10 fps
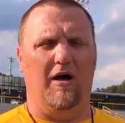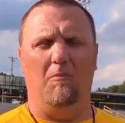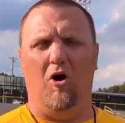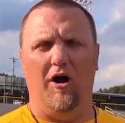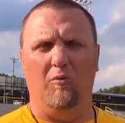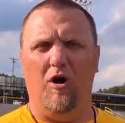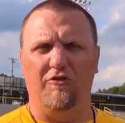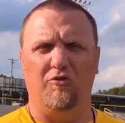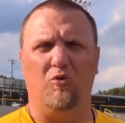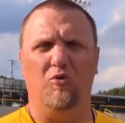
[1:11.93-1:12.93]
Amari
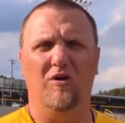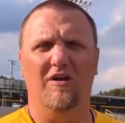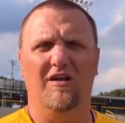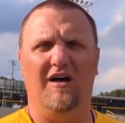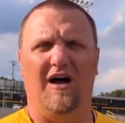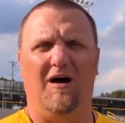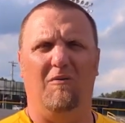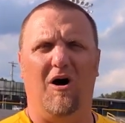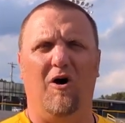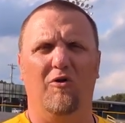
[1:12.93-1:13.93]
Russell.
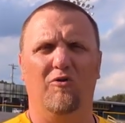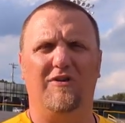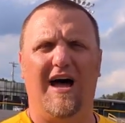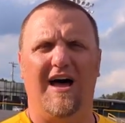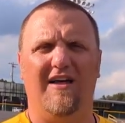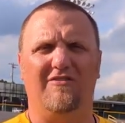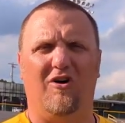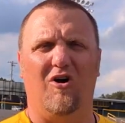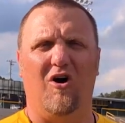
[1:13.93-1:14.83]
All those guys are